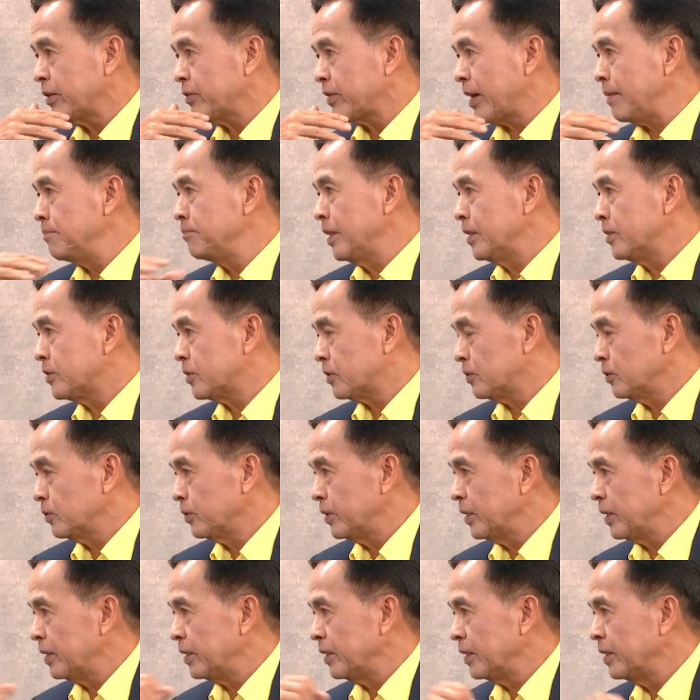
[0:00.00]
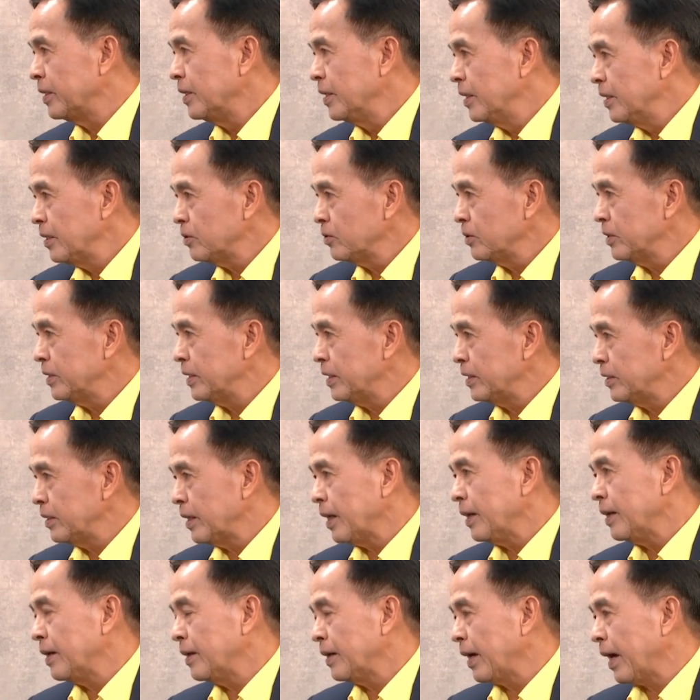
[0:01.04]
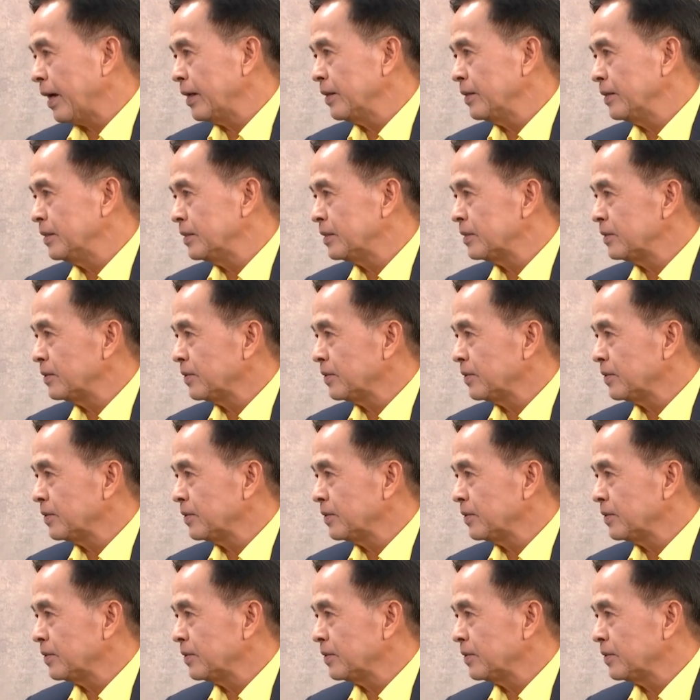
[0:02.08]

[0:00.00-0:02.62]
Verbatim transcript: claimants to the yeah. to the uh, islands.